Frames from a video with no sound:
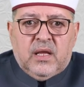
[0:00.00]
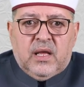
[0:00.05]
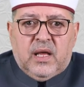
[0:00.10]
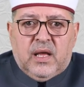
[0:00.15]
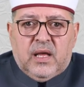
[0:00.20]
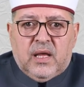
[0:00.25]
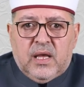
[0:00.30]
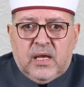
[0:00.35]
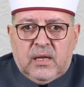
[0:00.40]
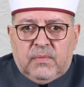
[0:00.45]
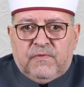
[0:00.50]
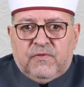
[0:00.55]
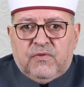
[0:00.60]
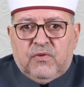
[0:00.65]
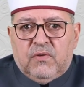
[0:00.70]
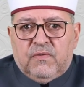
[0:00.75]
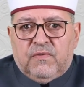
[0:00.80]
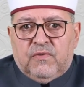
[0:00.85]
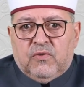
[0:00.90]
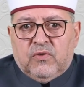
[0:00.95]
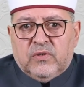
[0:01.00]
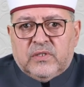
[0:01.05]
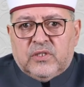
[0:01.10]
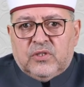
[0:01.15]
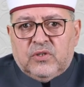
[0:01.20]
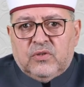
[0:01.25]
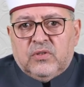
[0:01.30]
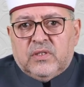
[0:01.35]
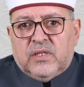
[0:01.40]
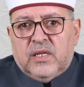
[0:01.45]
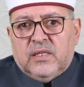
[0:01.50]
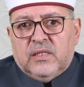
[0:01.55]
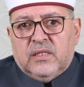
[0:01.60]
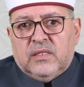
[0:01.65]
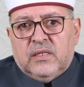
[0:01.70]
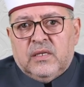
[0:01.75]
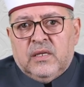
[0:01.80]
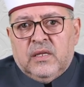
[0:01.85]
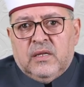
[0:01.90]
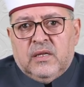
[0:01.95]
helpful for
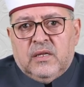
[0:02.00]
student,